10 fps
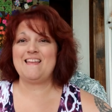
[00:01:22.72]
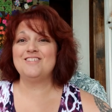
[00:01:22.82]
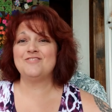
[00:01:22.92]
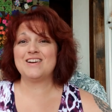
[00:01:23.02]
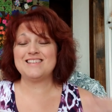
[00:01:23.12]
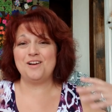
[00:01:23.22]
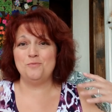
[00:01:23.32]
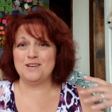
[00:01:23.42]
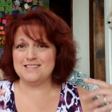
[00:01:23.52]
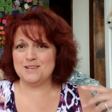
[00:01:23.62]
In fact, I
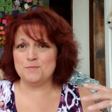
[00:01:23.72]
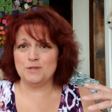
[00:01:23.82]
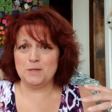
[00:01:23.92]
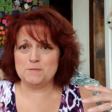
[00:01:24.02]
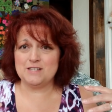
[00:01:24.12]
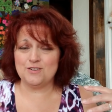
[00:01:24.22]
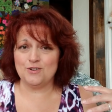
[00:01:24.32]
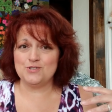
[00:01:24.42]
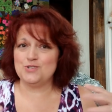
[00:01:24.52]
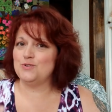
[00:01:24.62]
was gonna put lipstick
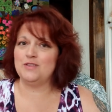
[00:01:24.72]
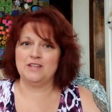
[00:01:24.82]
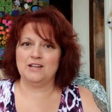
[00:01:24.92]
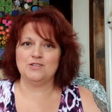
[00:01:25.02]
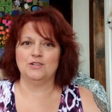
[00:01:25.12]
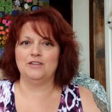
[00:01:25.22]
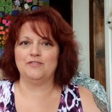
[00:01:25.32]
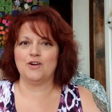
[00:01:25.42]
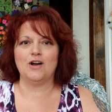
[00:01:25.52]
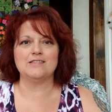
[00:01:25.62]
on too, and then I totally
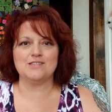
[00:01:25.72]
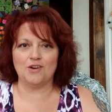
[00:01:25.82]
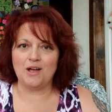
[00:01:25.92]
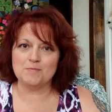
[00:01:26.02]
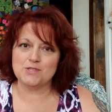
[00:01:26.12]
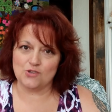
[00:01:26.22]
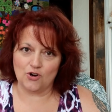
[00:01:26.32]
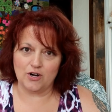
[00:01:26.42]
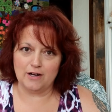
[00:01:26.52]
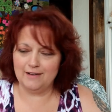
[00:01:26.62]
forgot. So I'm
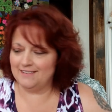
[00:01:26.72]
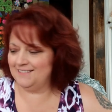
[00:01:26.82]
sorry.